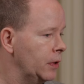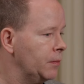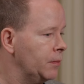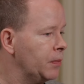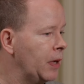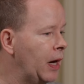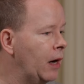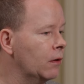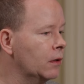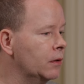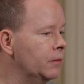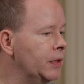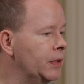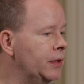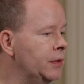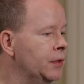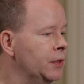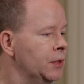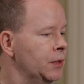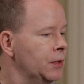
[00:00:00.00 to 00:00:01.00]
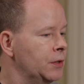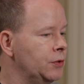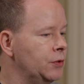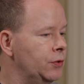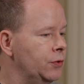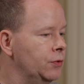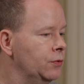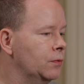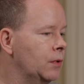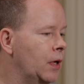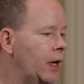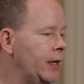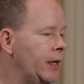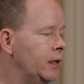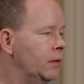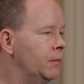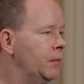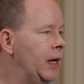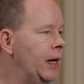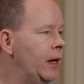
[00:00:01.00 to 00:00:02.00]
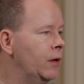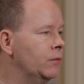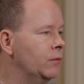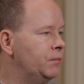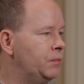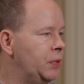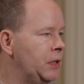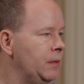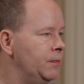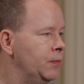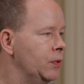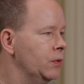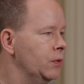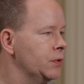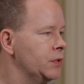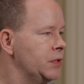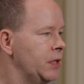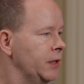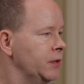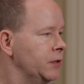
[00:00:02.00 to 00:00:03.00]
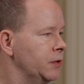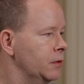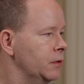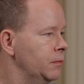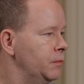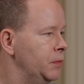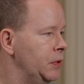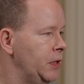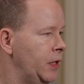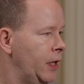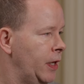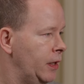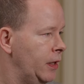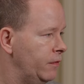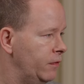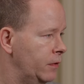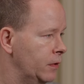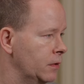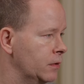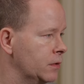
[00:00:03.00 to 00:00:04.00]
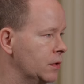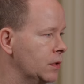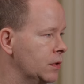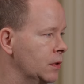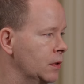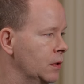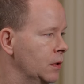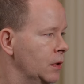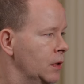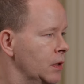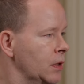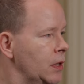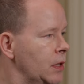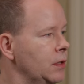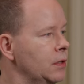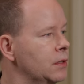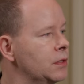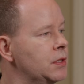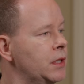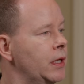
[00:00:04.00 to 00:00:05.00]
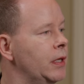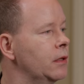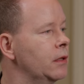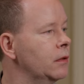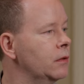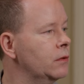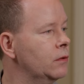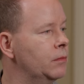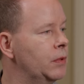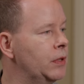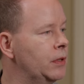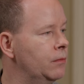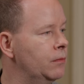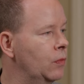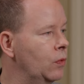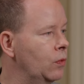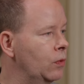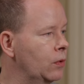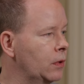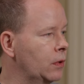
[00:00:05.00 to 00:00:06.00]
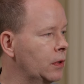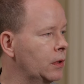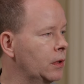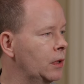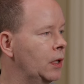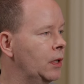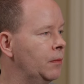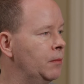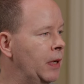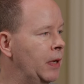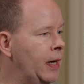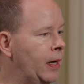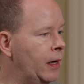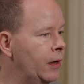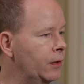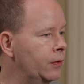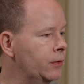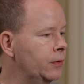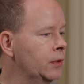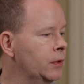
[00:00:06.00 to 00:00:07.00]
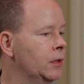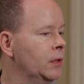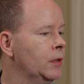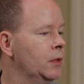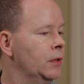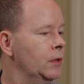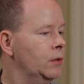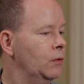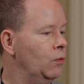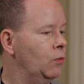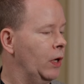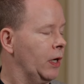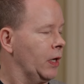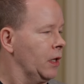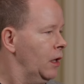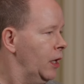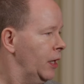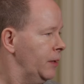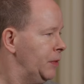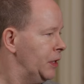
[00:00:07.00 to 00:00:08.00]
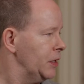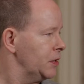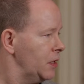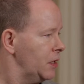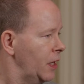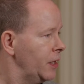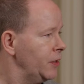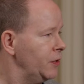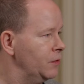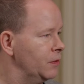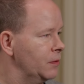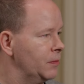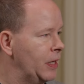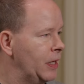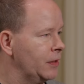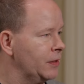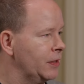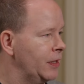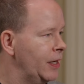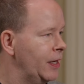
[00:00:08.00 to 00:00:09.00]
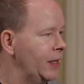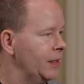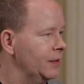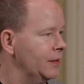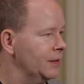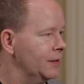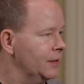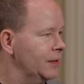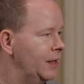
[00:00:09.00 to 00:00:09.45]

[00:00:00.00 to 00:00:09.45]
empowerment. You write about people-centered behaviors. Can you say a little bit more about what climbing taught you about that